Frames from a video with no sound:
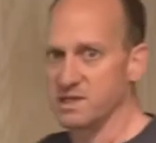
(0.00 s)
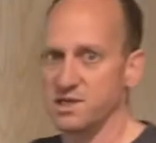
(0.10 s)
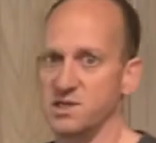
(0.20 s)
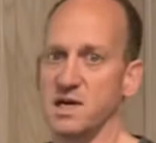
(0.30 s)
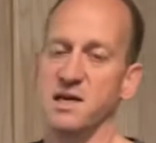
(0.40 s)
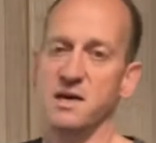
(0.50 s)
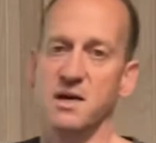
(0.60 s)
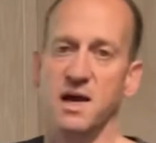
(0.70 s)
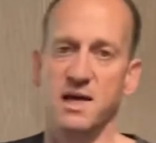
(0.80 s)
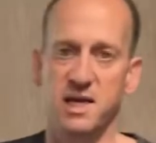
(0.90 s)
Shondell
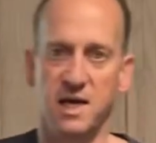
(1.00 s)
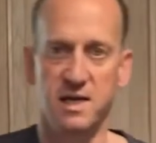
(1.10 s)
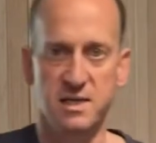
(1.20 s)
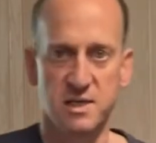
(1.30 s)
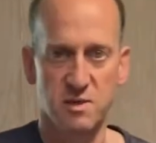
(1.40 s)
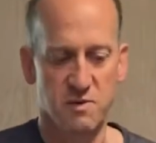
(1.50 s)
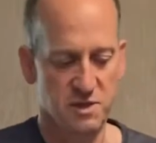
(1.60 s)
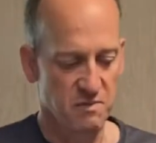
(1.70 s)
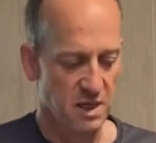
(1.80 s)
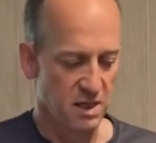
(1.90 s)
and I can't eat this much
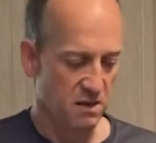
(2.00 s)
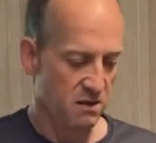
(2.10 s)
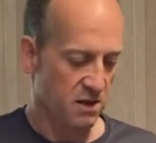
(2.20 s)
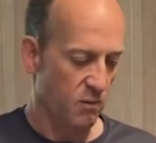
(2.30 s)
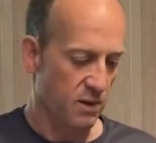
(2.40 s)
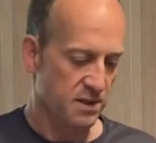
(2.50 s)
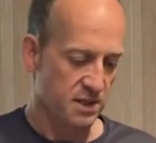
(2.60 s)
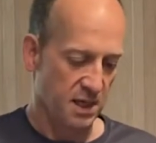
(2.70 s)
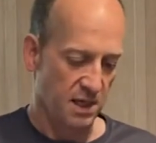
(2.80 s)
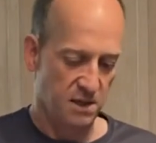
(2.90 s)
meat in one
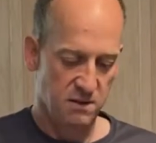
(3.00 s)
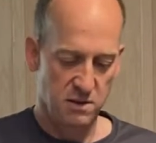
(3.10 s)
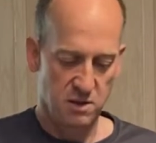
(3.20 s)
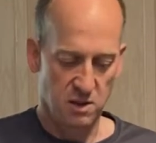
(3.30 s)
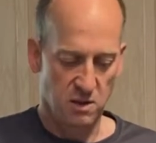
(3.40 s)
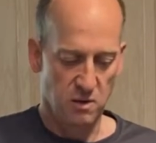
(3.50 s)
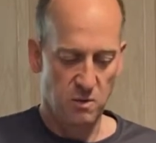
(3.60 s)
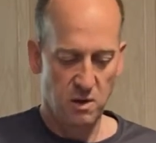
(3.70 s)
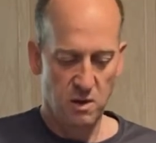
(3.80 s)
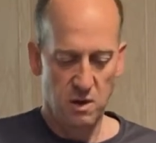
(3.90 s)
setting.
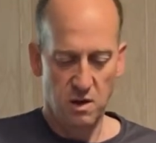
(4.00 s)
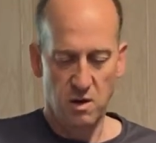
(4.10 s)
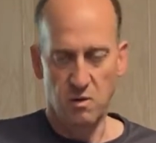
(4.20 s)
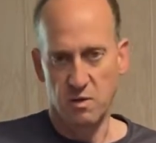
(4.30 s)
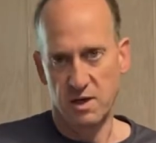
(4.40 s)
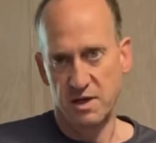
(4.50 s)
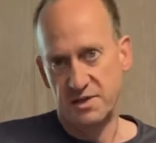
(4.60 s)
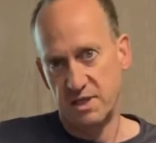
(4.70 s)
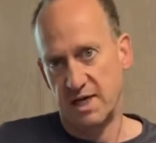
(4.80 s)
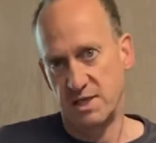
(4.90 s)
So we're gonna
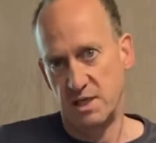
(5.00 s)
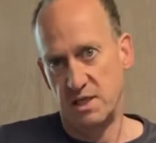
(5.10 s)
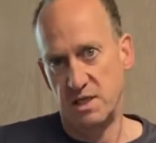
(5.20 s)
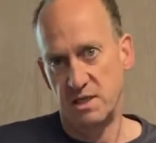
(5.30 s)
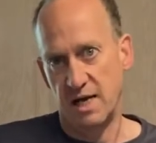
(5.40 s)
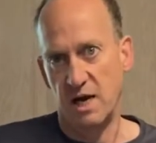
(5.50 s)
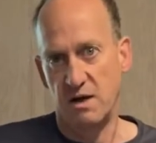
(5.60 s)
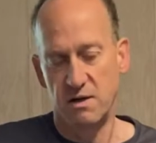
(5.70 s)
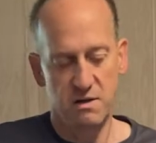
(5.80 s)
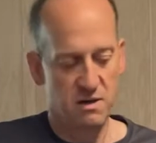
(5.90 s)
section these
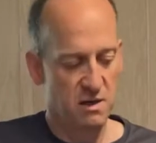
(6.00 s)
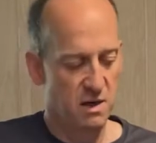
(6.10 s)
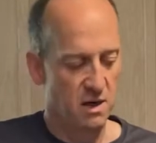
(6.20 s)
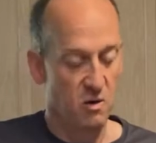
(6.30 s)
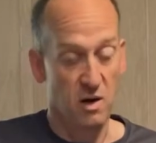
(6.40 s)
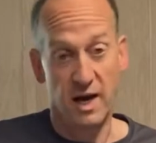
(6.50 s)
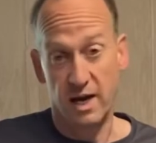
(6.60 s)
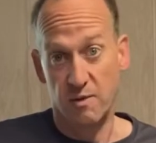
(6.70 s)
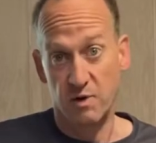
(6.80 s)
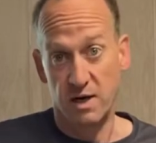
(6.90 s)
out, or I
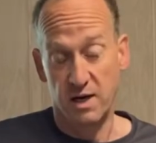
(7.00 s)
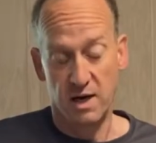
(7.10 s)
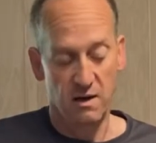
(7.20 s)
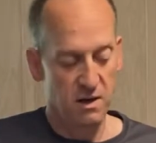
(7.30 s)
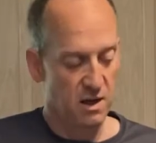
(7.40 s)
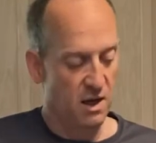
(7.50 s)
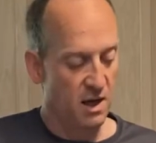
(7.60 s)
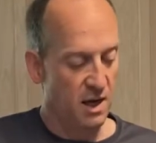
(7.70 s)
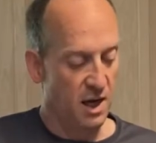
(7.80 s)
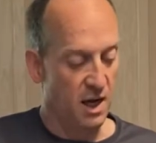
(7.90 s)
am right now,
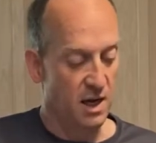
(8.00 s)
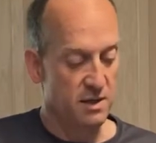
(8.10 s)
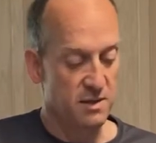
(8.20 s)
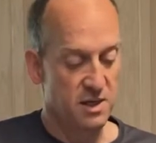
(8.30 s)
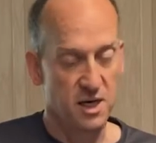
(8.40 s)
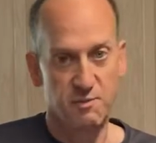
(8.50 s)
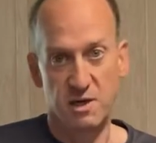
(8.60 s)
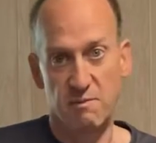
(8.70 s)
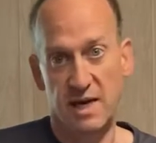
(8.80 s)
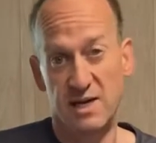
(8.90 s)
and cut them
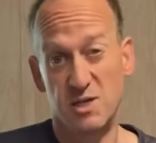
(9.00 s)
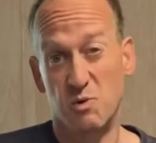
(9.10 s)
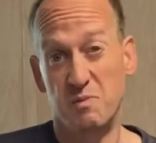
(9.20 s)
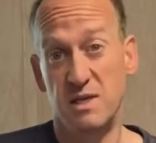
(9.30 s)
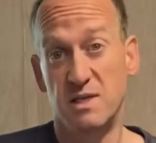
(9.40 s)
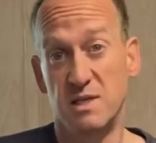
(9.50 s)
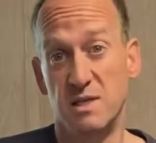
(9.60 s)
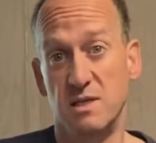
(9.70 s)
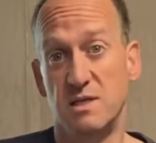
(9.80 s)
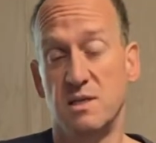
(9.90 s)
into manageable
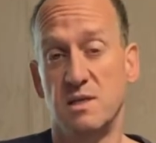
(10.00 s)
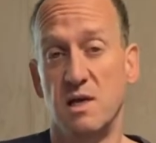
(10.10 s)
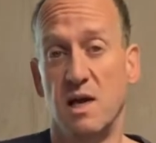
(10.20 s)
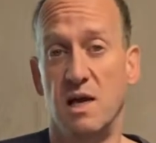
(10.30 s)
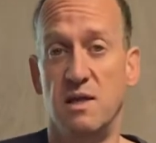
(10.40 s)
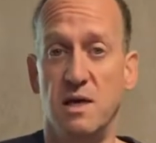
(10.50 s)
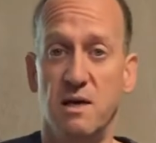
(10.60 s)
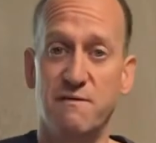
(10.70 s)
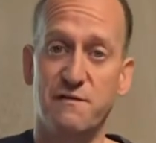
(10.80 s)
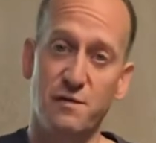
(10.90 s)
pieces and
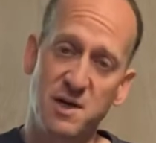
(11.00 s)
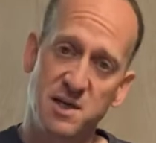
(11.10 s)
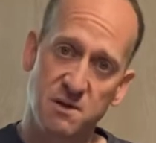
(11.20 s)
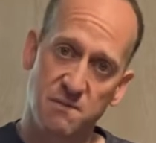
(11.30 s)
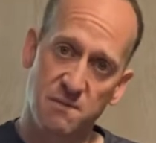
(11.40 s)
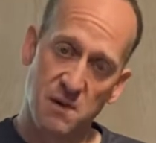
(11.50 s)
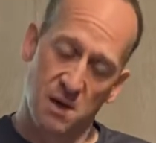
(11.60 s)
then freeze them